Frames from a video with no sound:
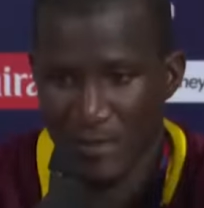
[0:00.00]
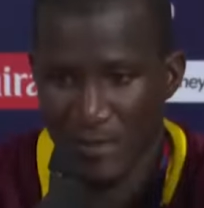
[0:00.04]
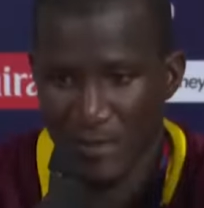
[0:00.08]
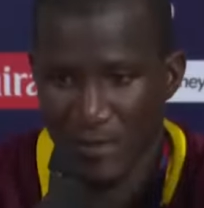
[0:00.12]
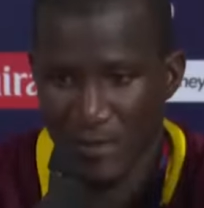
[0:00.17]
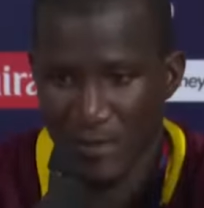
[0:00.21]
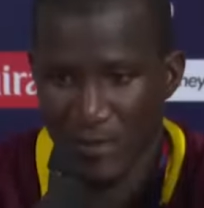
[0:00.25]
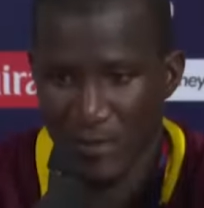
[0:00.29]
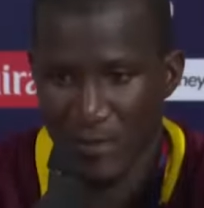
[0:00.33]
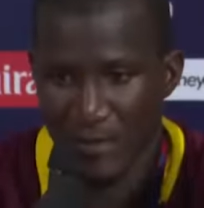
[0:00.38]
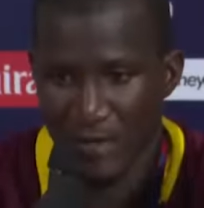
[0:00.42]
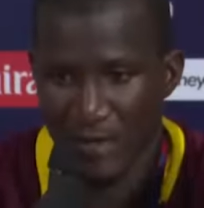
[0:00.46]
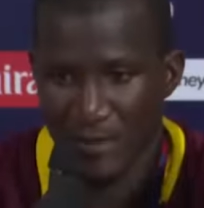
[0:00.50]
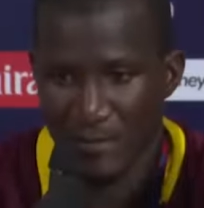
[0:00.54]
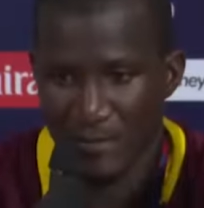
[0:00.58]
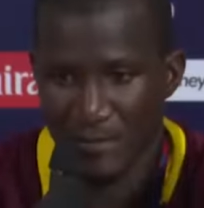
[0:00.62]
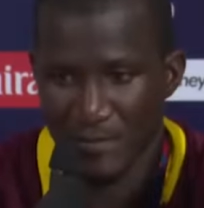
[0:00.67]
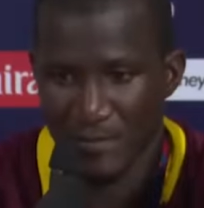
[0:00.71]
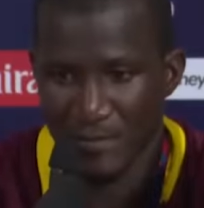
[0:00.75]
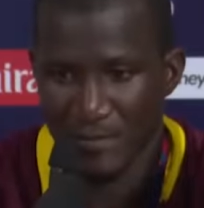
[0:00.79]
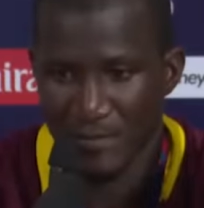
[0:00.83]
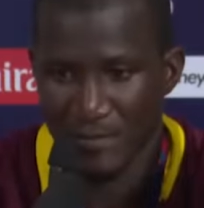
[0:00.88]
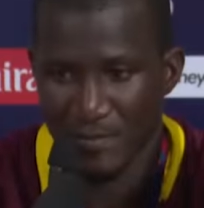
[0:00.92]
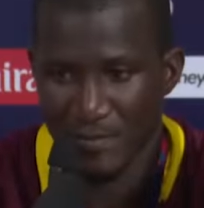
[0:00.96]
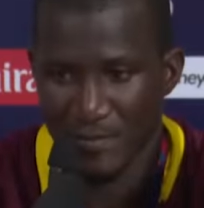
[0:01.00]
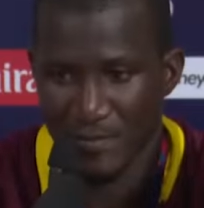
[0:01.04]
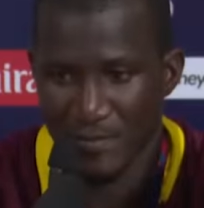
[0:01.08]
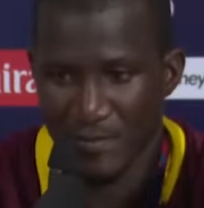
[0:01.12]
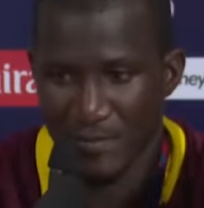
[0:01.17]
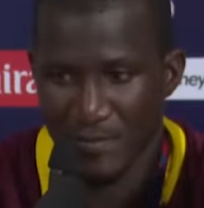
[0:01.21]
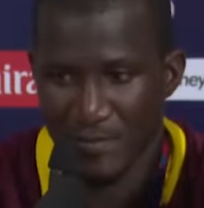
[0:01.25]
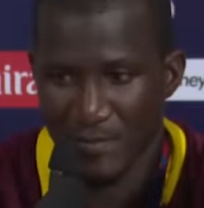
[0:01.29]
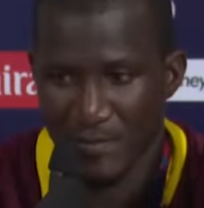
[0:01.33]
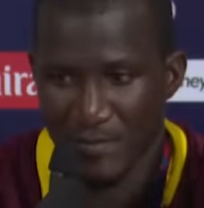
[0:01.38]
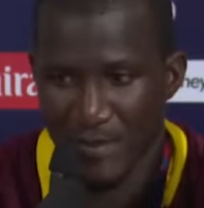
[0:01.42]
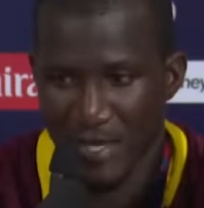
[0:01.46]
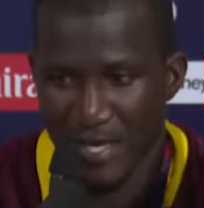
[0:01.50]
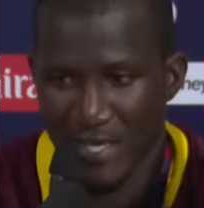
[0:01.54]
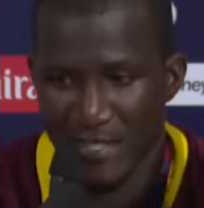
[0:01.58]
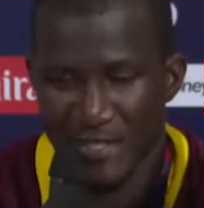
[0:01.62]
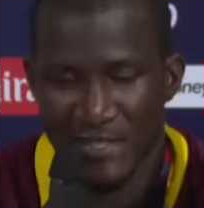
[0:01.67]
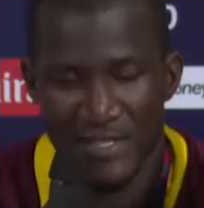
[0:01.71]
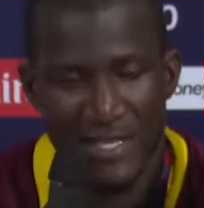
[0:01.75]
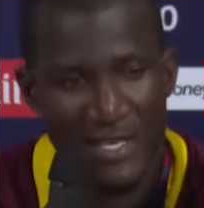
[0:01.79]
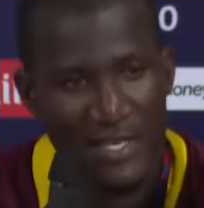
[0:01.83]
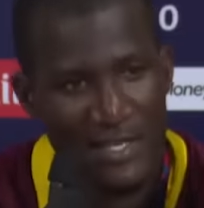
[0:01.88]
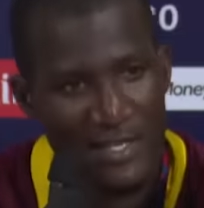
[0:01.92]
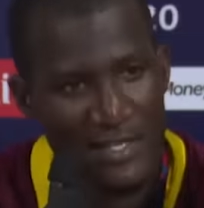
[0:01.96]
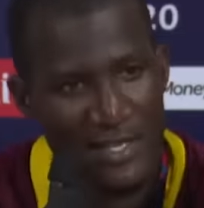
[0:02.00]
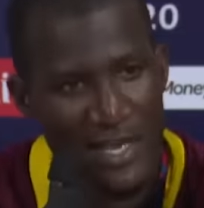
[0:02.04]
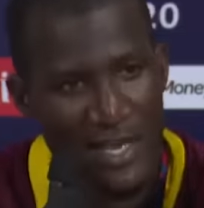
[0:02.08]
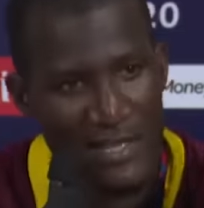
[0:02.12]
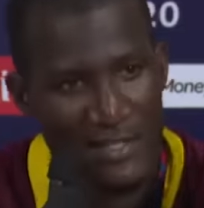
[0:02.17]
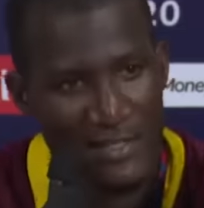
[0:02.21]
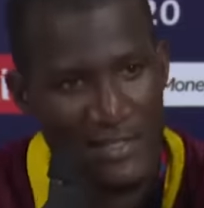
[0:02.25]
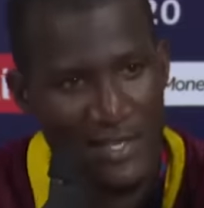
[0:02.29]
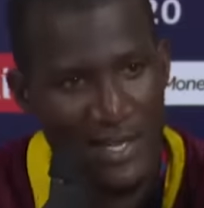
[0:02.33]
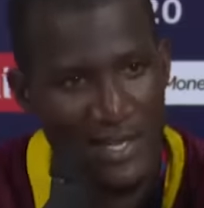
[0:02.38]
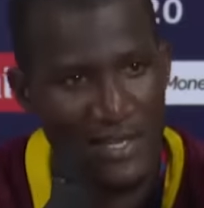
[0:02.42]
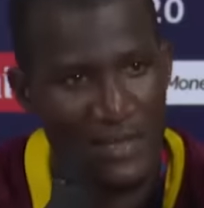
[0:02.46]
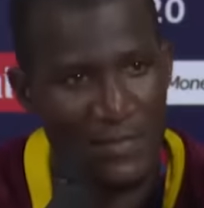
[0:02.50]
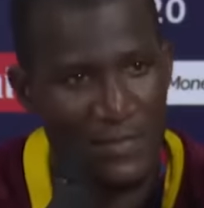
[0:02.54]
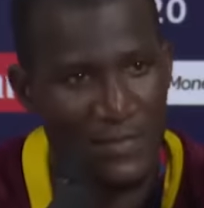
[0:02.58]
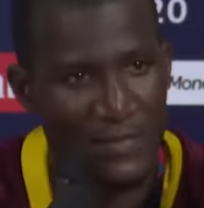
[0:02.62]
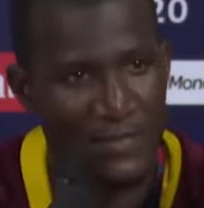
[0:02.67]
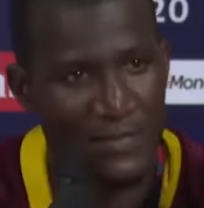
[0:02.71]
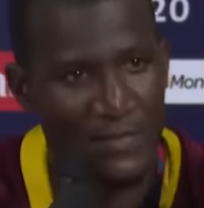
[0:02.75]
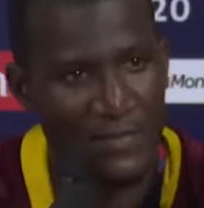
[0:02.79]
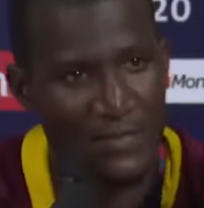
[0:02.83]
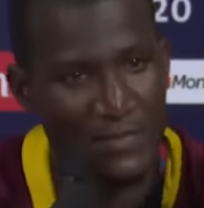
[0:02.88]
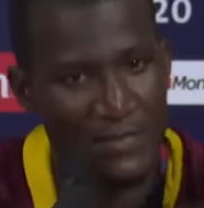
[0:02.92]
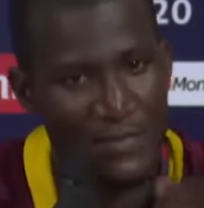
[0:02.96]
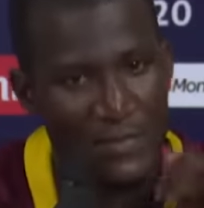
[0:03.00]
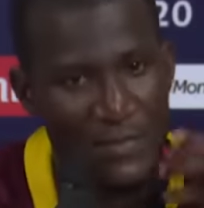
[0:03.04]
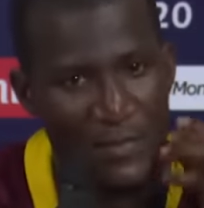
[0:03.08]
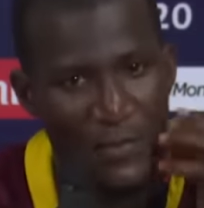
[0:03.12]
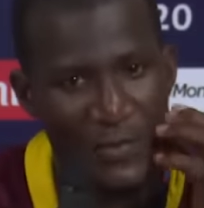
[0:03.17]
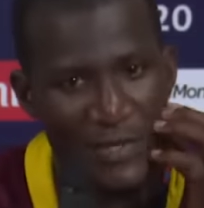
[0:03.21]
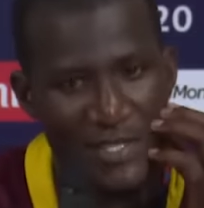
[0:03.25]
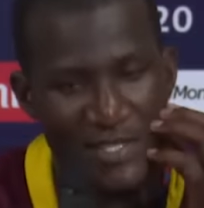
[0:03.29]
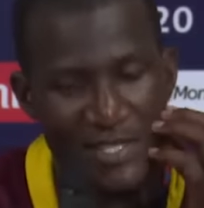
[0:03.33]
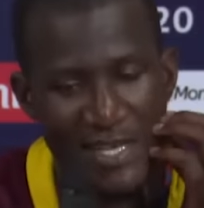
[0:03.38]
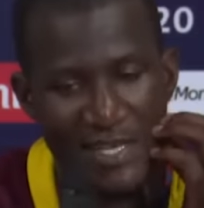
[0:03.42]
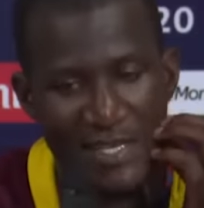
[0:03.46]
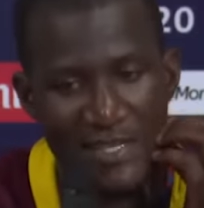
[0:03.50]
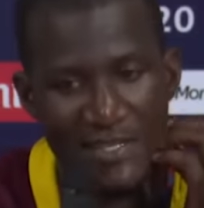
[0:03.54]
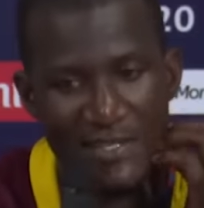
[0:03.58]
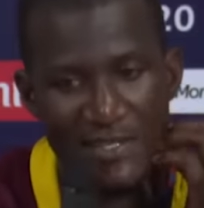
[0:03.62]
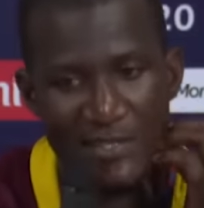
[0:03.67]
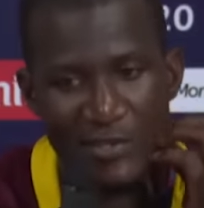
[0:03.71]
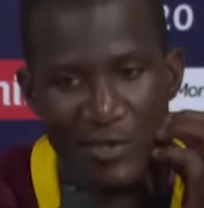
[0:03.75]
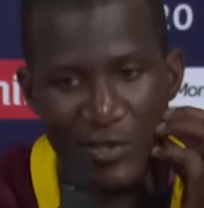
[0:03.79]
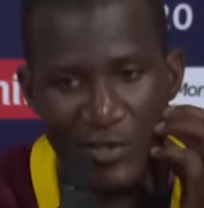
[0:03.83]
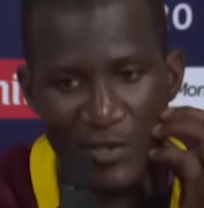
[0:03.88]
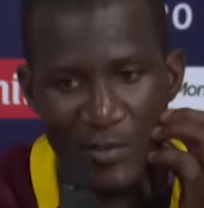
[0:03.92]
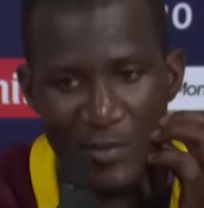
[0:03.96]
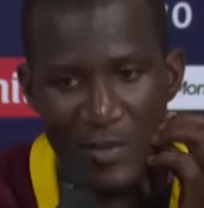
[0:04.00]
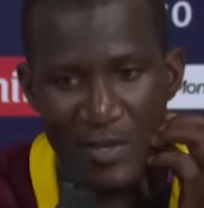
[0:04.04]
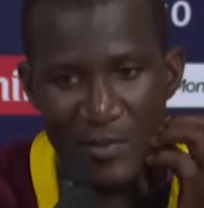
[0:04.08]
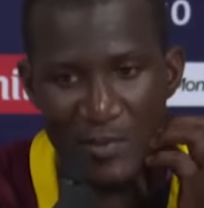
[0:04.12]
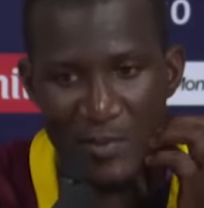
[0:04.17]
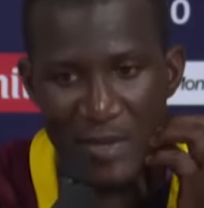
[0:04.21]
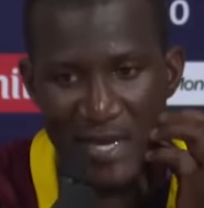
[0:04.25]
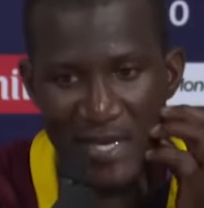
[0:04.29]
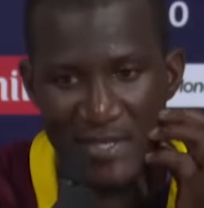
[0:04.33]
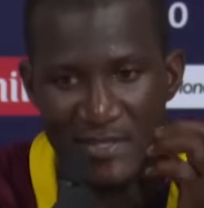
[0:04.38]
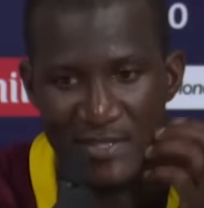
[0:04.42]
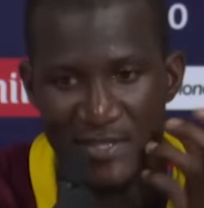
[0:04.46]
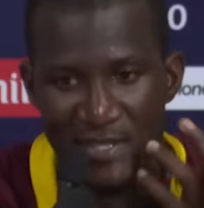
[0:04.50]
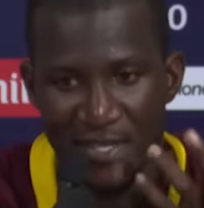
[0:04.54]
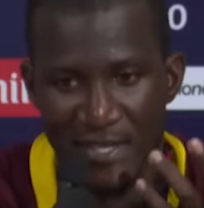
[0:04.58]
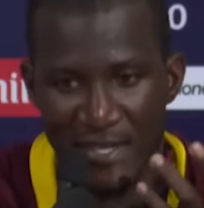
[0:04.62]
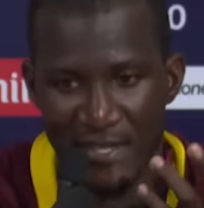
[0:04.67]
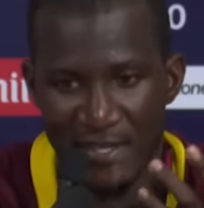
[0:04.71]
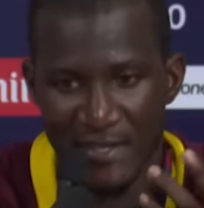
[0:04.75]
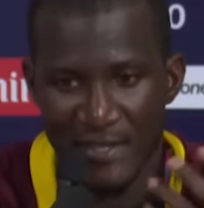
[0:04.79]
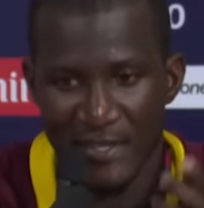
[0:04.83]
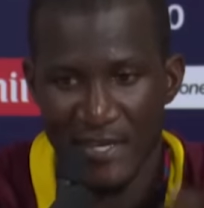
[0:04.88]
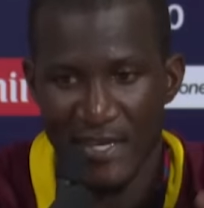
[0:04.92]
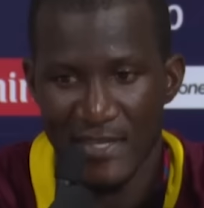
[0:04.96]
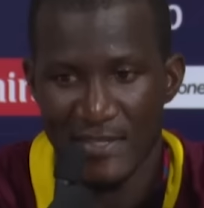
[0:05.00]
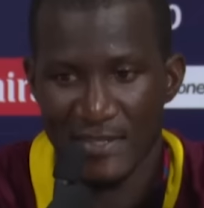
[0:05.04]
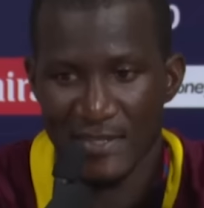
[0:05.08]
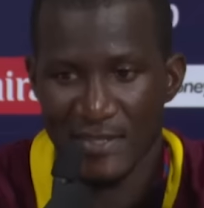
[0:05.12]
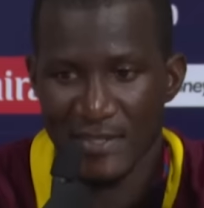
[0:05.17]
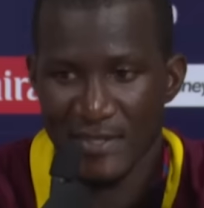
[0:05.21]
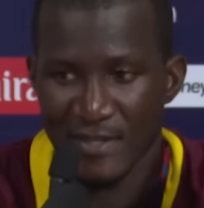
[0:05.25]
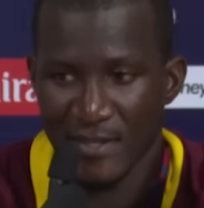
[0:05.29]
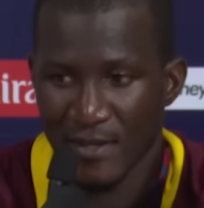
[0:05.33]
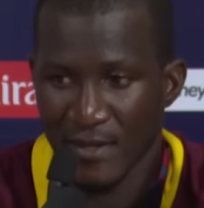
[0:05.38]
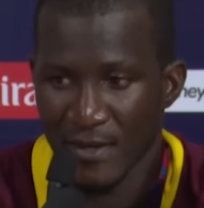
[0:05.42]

You know, we started the tournament by saying that